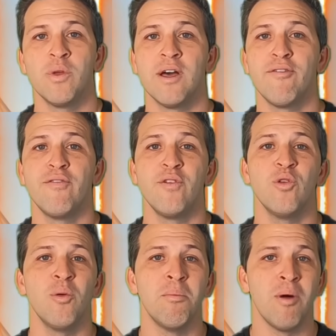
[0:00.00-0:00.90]
with a
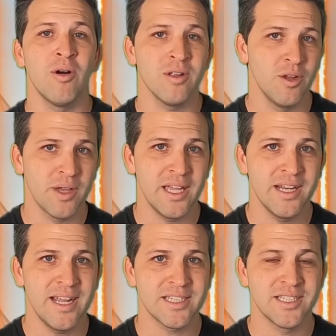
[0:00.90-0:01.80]
full bar
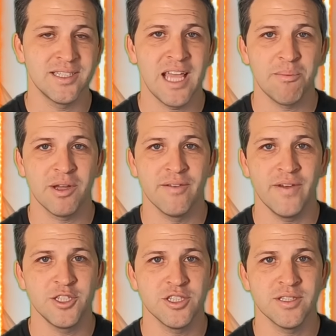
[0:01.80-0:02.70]
located next to the Tampa
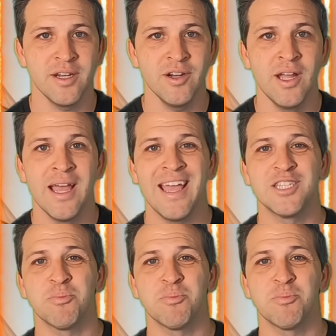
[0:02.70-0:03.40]
Convention Center is